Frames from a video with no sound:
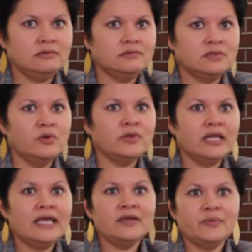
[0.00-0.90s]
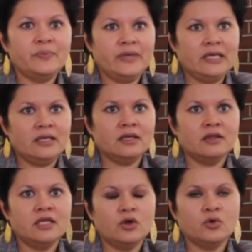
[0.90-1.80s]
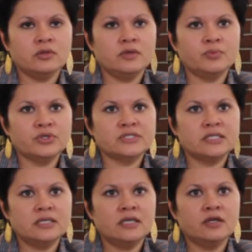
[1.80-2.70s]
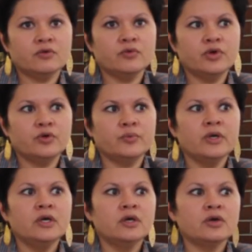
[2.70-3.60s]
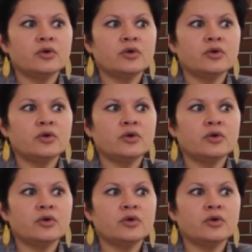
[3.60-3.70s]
I don't like being the only person in a room